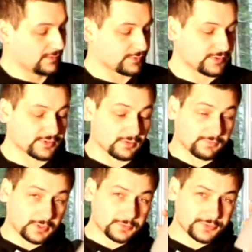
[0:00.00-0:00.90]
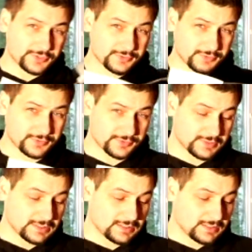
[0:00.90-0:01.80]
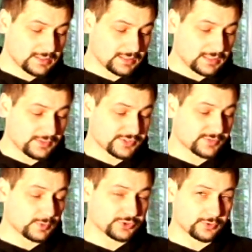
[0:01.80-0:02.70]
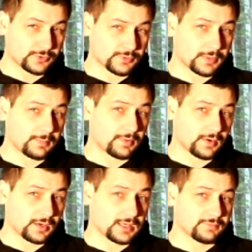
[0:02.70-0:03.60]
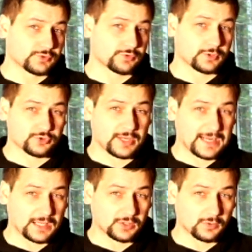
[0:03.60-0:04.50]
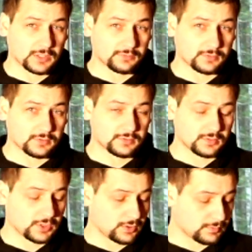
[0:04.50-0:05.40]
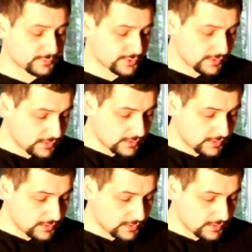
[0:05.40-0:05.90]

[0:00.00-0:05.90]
So these are your floats. Uh, this is what turns your pump on and off and triggers your high and low level alarms.